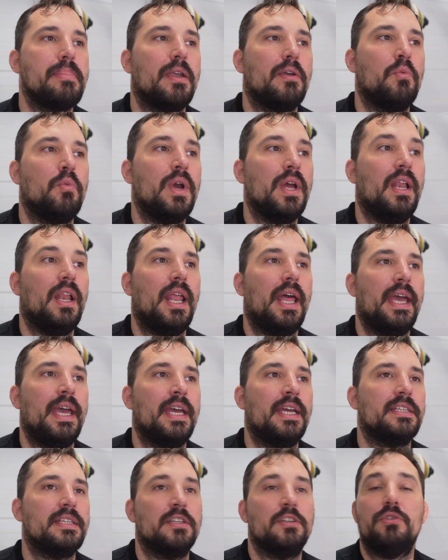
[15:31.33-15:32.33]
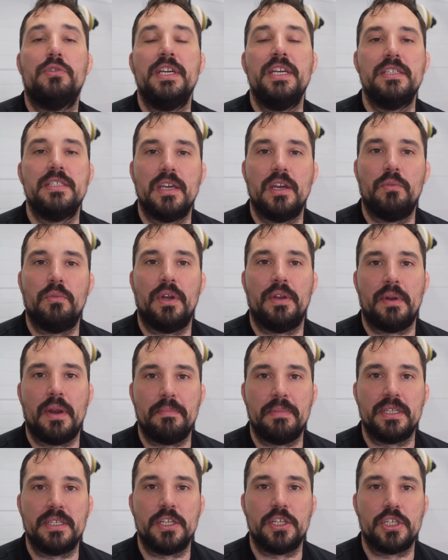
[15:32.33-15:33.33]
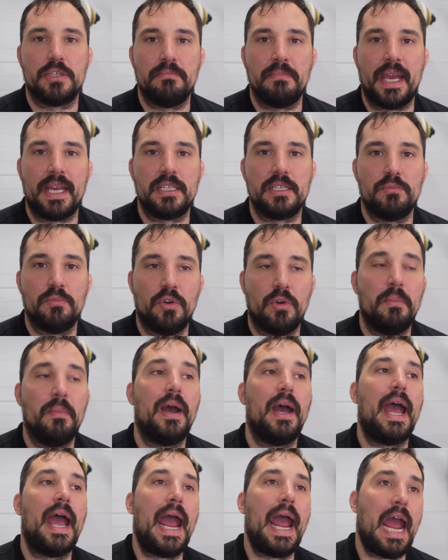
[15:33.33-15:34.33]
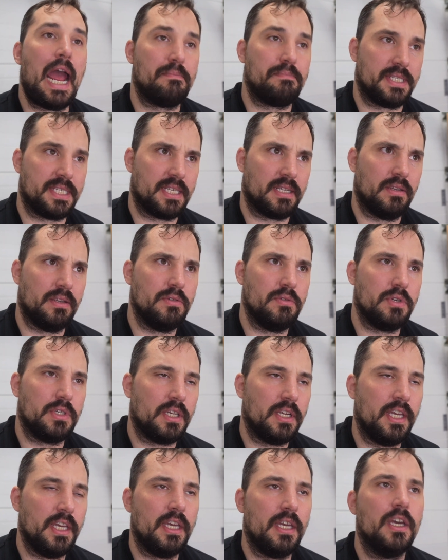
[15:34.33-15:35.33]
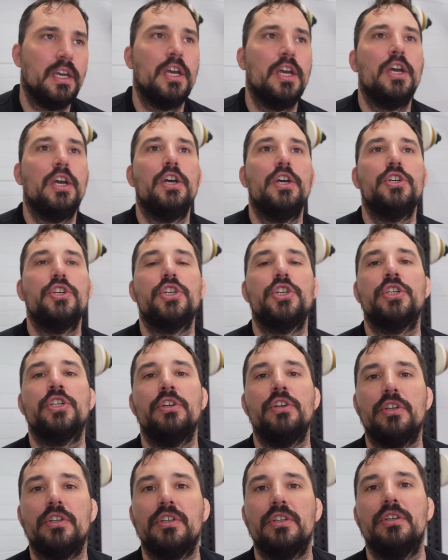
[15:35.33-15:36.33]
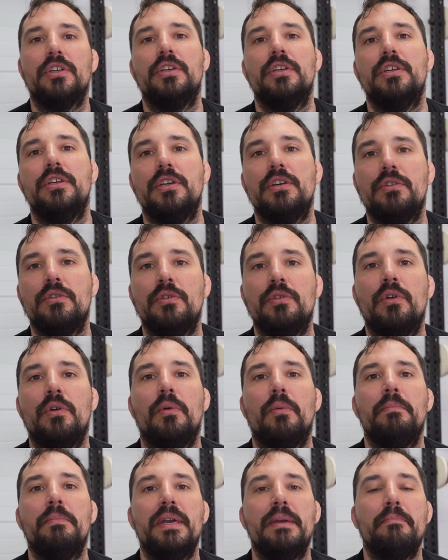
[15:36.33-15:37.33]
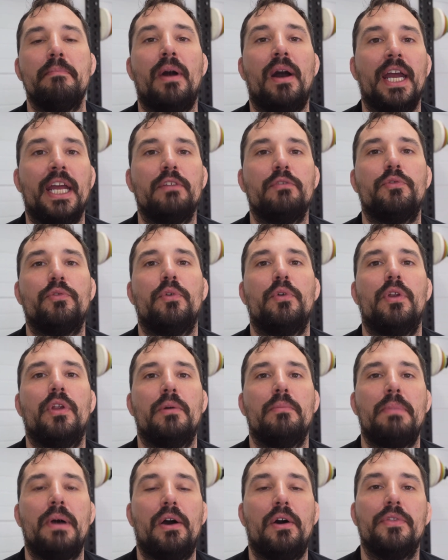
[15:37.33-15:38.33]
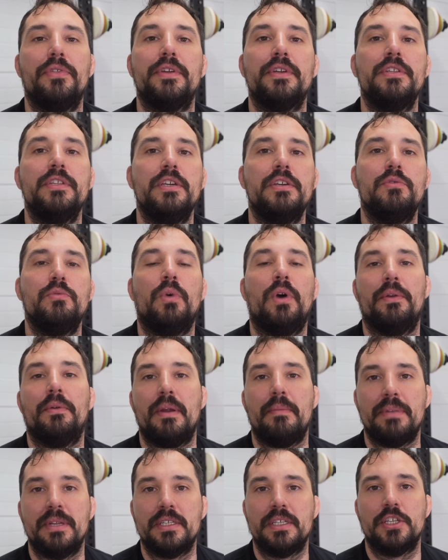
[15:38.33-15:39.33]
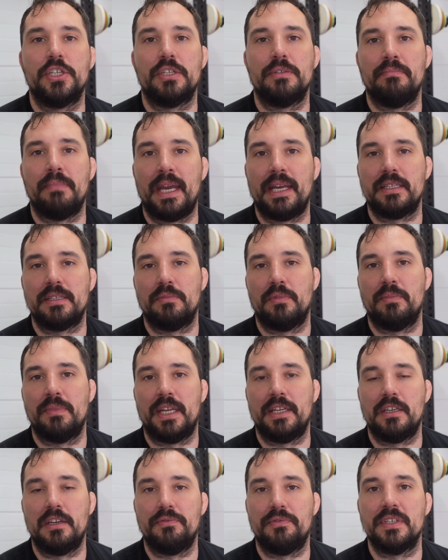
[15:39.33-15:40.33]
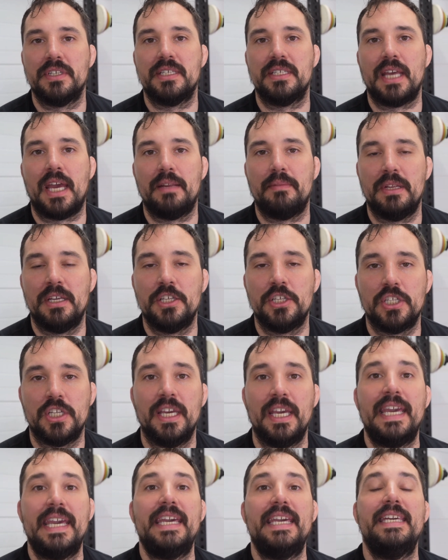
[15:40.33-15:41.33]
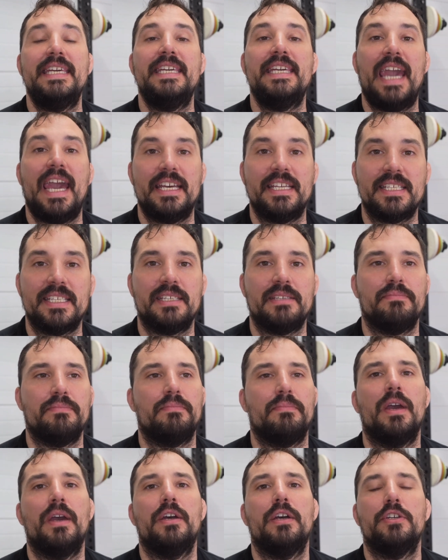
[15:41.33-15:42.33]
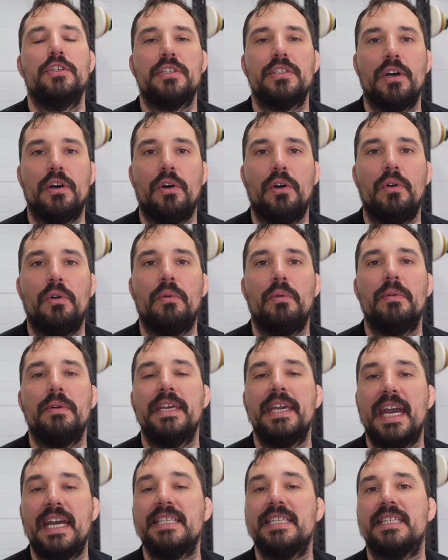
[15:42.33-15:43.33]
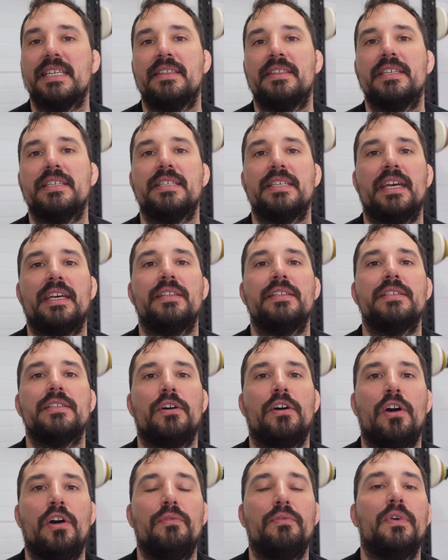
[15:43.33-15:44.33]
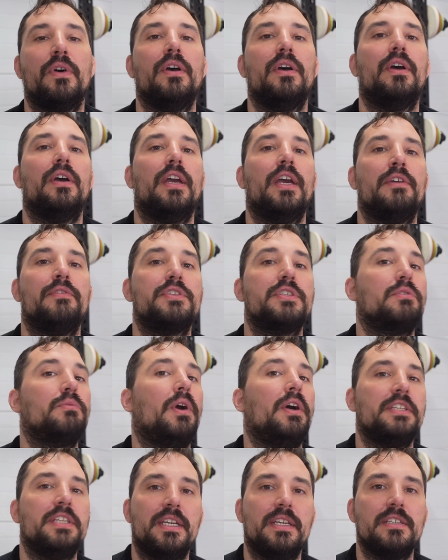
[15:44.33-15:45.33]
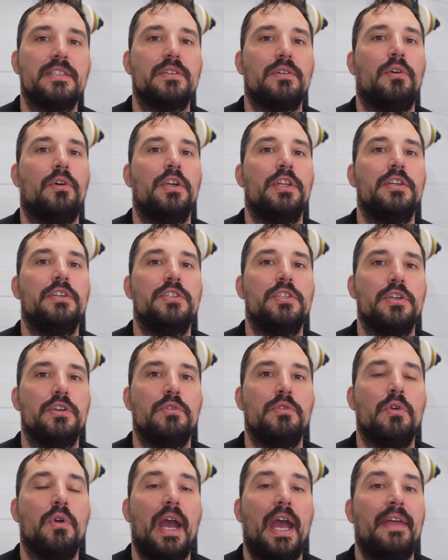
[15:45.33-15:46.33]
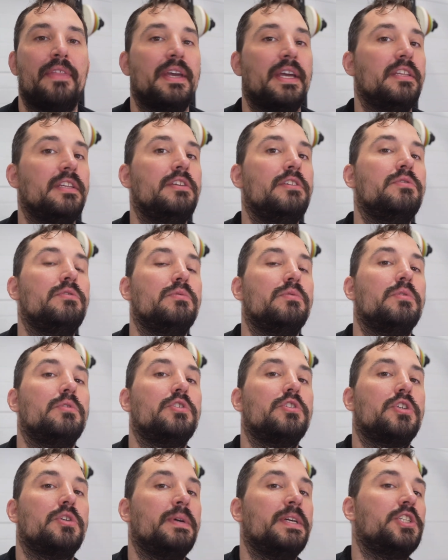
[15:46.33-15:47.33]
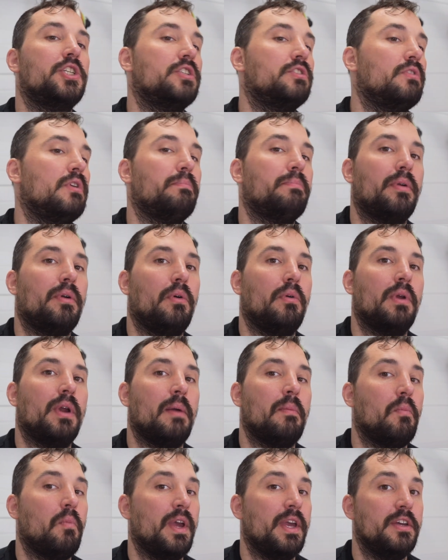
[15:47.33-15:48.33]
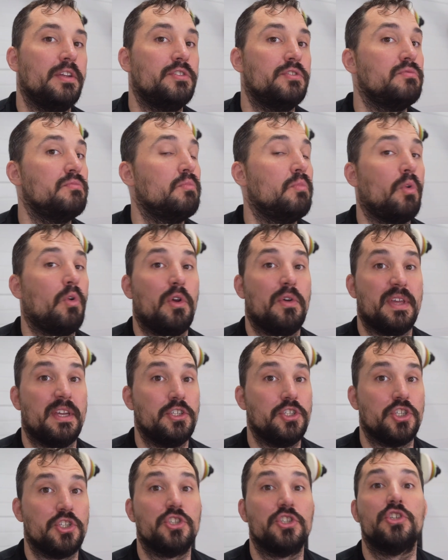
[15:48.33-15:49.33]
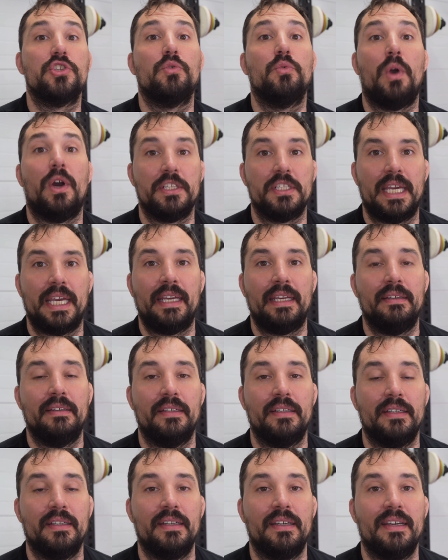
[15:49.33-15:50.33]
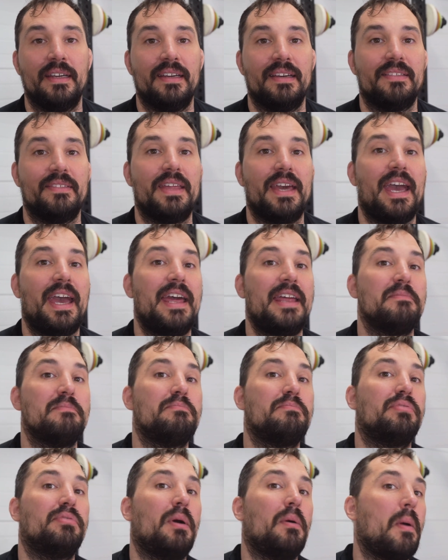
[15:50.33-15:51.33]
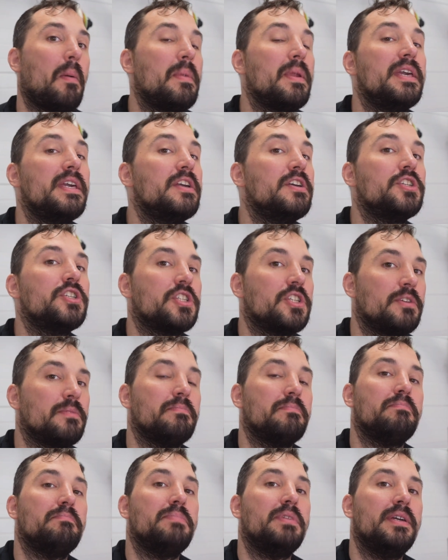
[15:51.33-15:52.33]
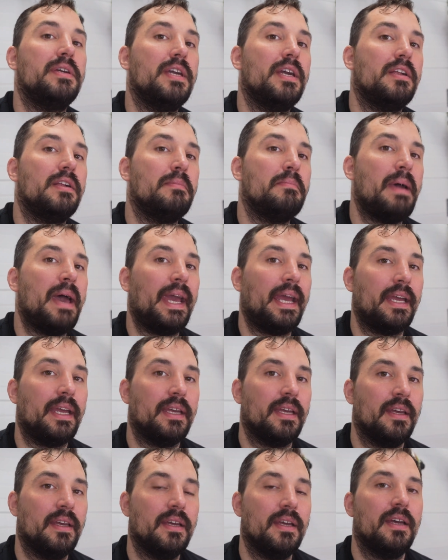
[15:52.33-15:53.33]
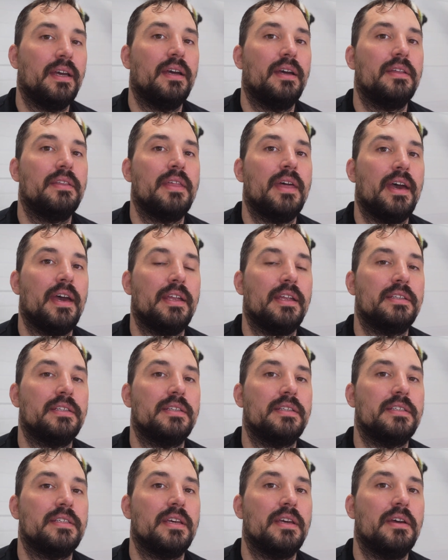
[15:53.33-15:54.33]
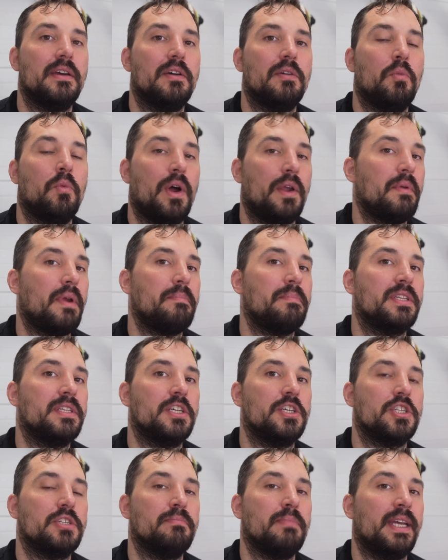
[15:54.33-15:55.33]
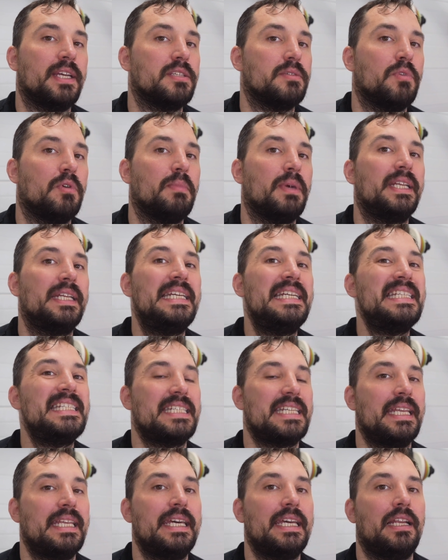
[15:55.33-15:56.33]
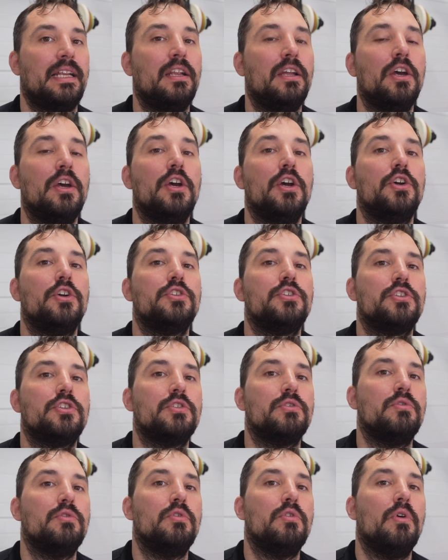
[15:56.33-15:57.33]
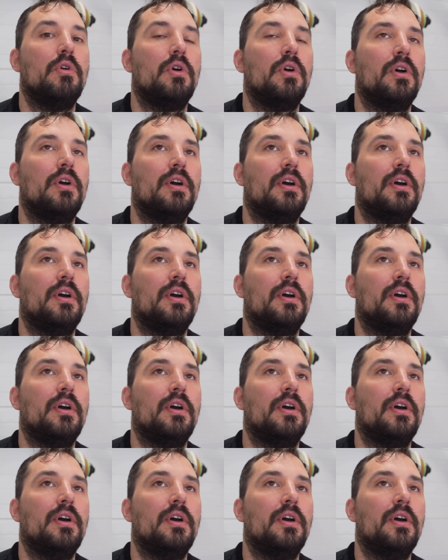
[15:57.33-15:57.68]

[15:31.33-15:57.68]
Will it increase your 1 repetition maximum? Absolutely. Should you be mindful about the new 1 repetition maximum that you've established? Yes. So yes, in the sense of if squatting is all you do and then you switch to a program where you do more than just squatting, then probably you should peel back that 1 repetition maximum at least a little to